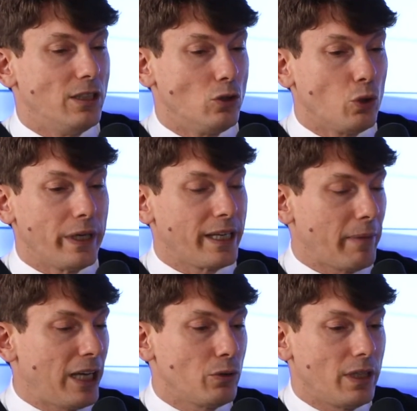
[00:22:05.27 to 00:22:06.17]
doing
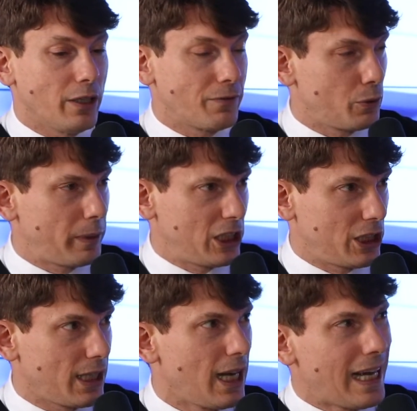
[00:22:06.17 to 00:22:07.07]
manually a few
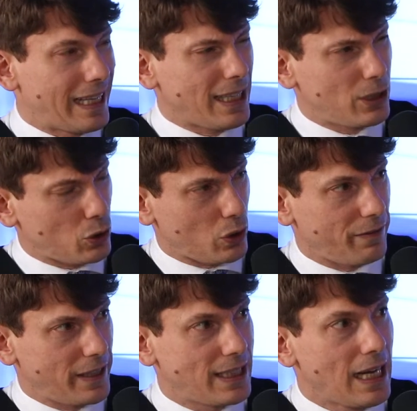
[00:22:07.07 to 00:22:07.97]
pages, and that's the sort of
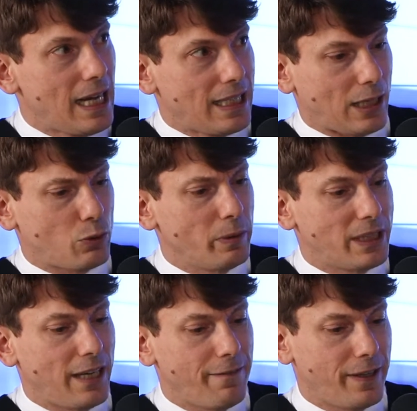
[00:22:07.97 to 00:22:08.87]
things that will be the
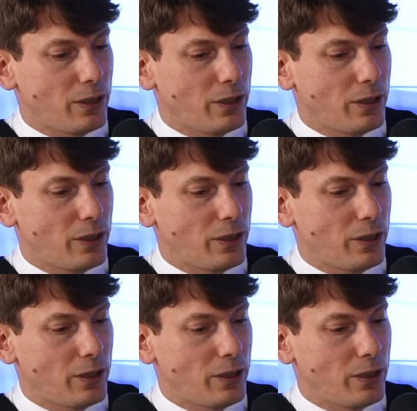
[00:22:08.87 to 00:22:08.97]
same thing.